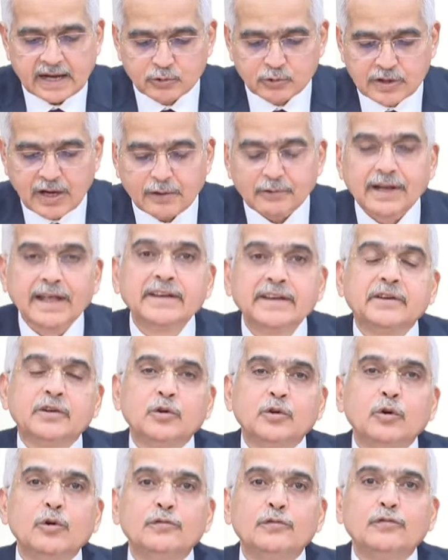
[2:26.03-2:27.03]
I would now
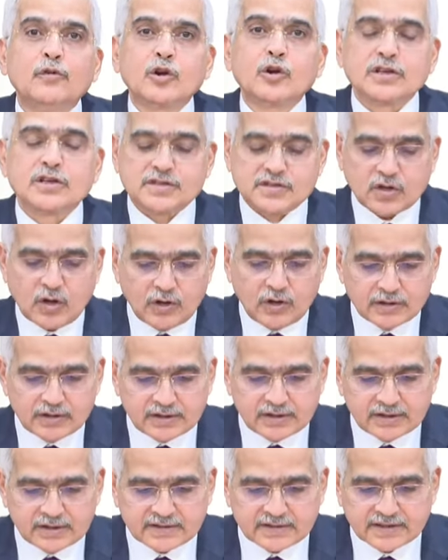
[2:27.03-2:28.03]
like to focus on